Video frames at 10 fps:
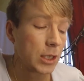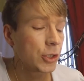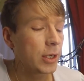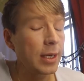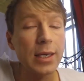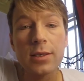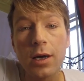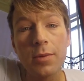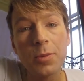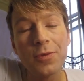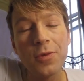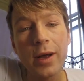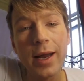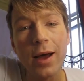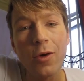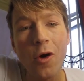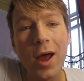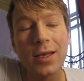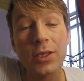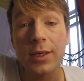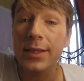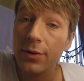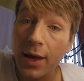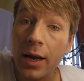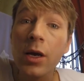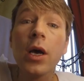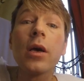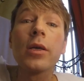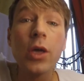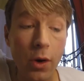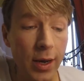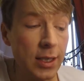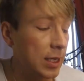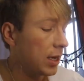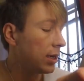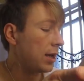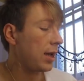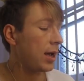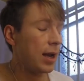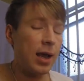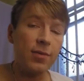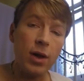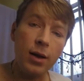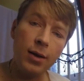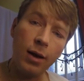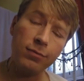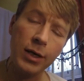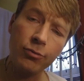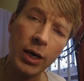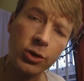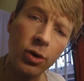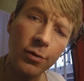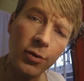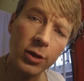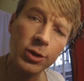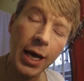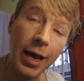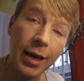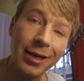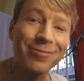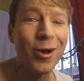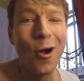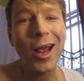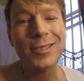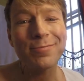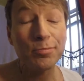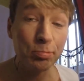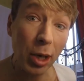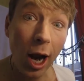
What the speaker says: Tune in next time and we'll find out. All right. So until then, go easy and have a lovely rest of the day. All right. Bye.